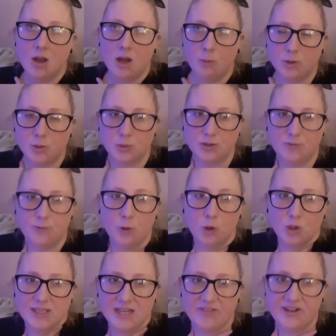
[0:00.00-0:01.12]
which was
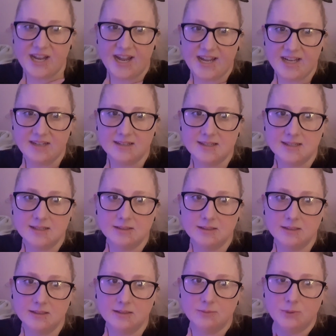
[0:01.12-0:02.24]
four seven eight,
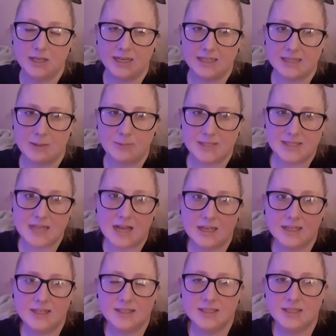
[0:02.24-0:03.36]
and I had that with
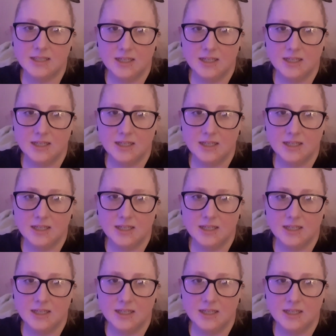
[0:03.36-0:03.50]
salad.